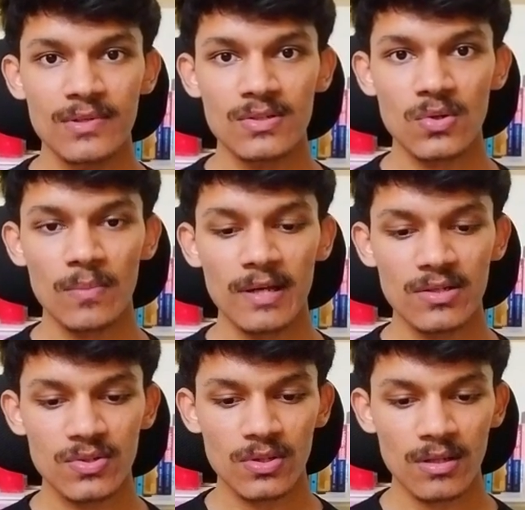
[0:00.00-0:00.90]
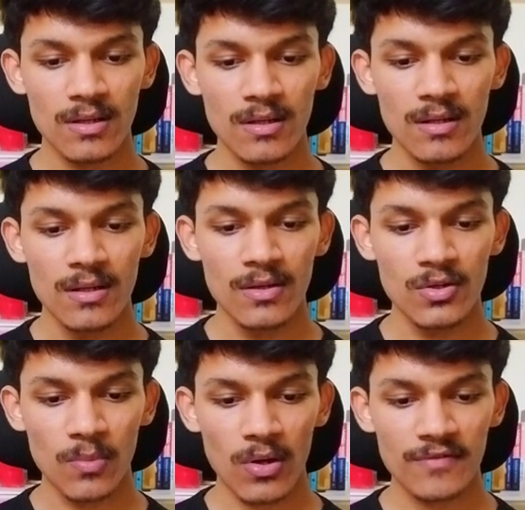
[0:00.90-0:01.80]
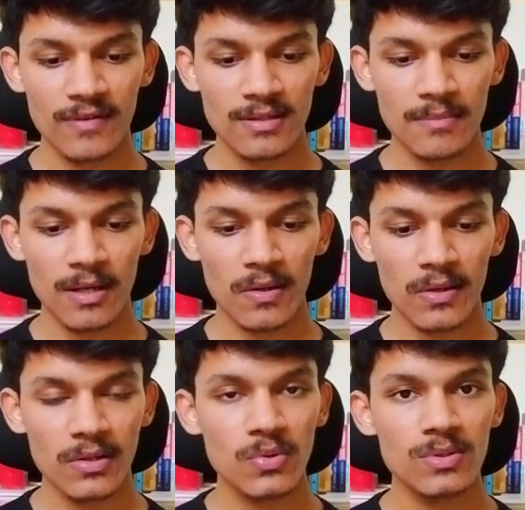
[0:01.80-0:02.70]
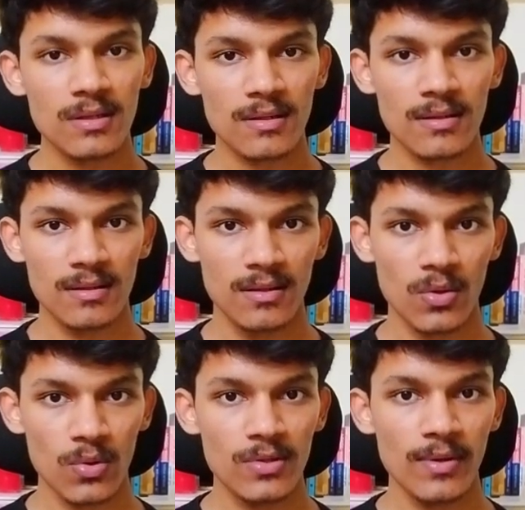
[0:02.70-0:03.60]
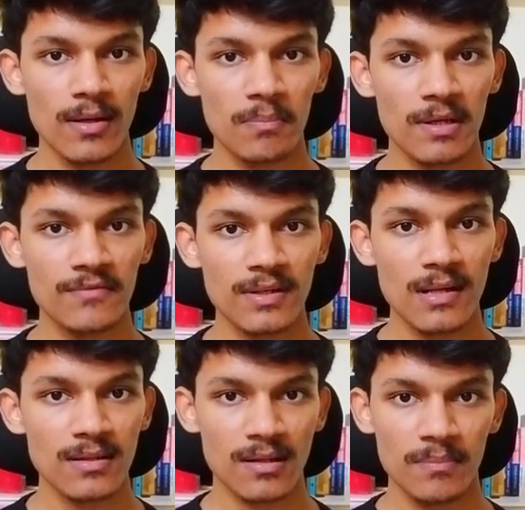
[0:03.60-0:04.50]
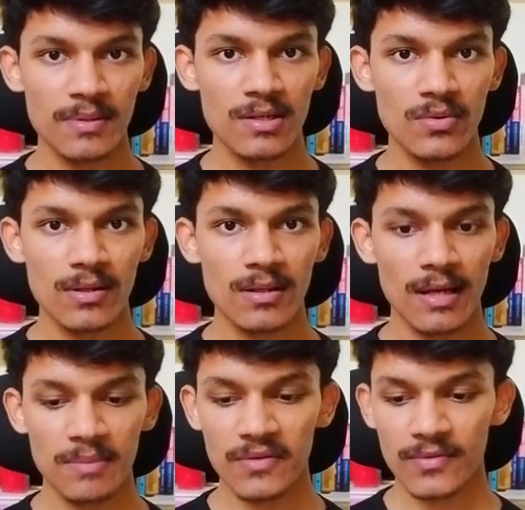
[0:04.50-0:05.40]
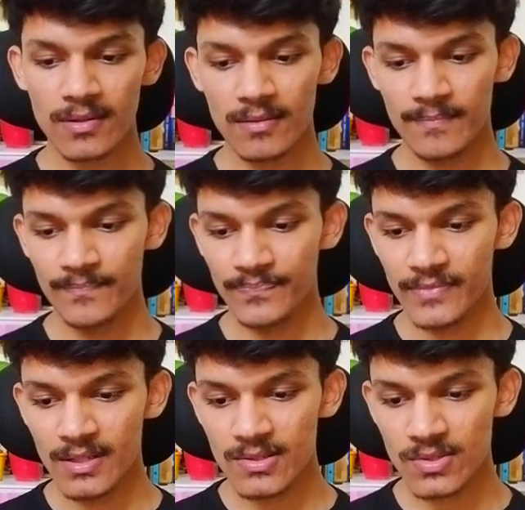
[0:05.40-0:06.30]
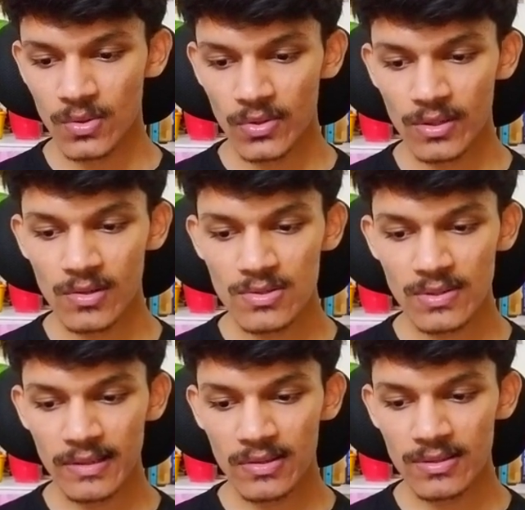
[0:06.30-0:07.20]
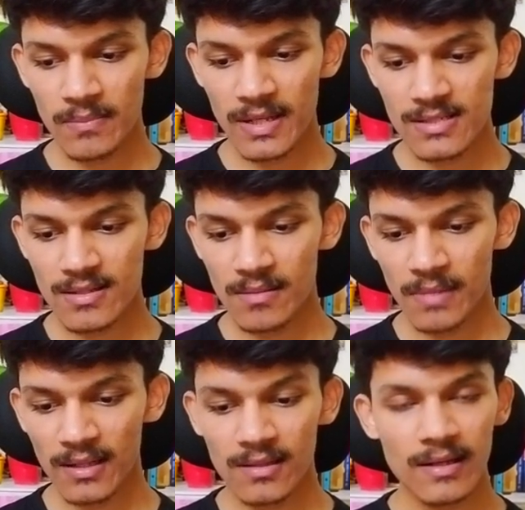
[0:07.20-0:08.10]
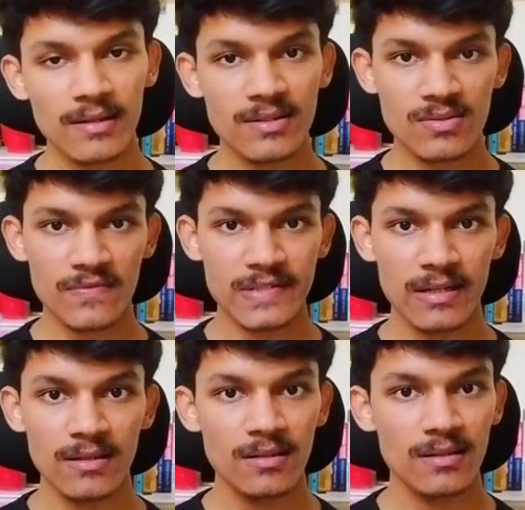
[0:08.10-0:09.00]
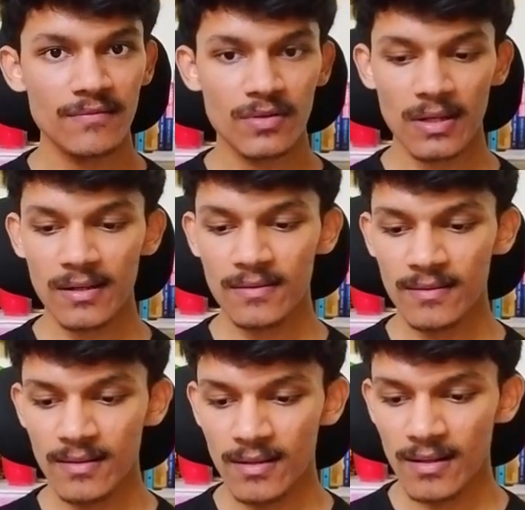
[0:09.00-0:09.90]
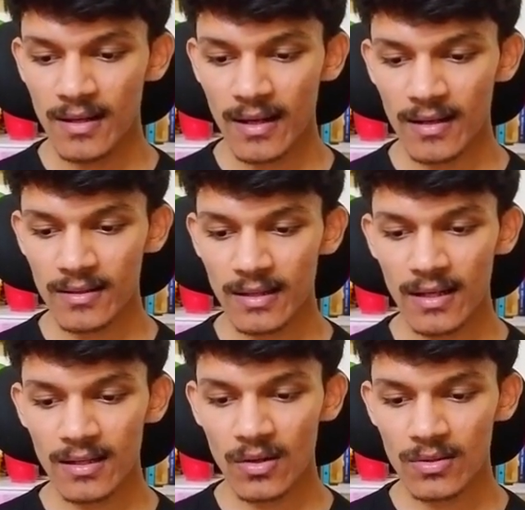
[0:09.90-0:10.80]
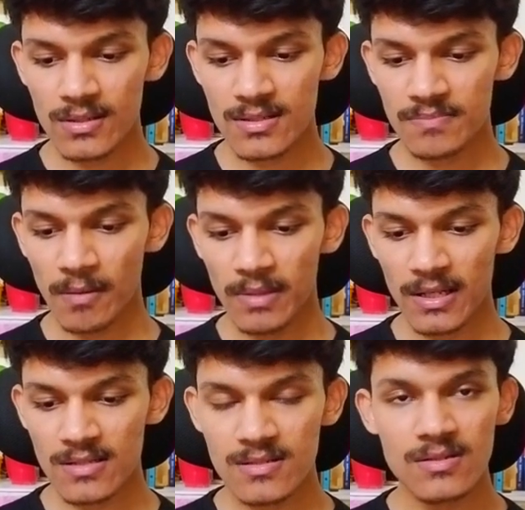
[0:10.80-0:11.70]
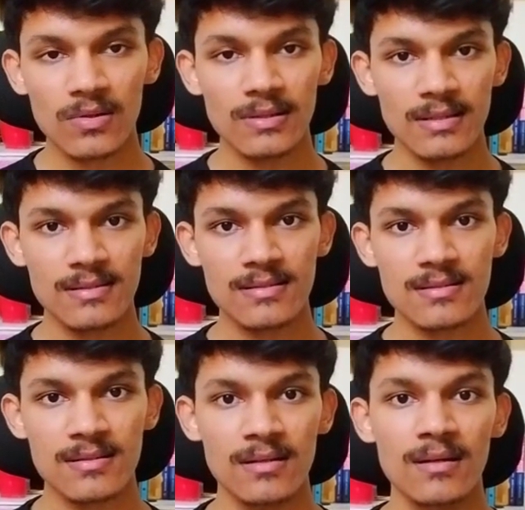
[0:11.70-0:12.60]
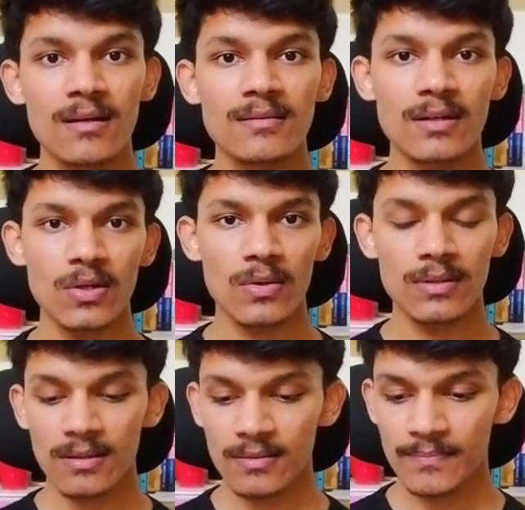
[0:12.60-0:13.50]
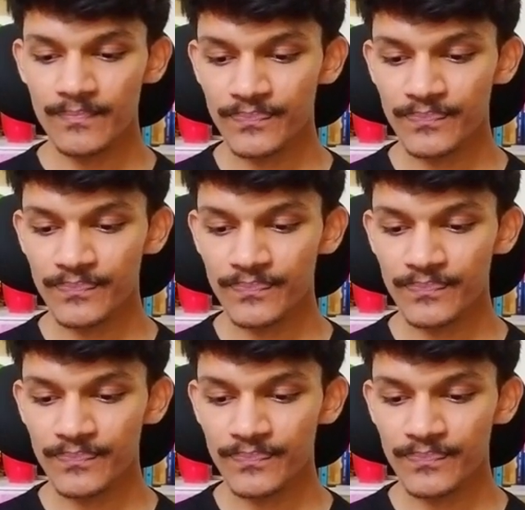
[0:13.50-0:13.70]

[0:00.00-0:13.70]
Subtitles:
So make sure you modify them according to the role you are applying for and the company you are aiming for. So you can also include the major and minor areas of study if you have, and any honors, publications or thesis that you have done.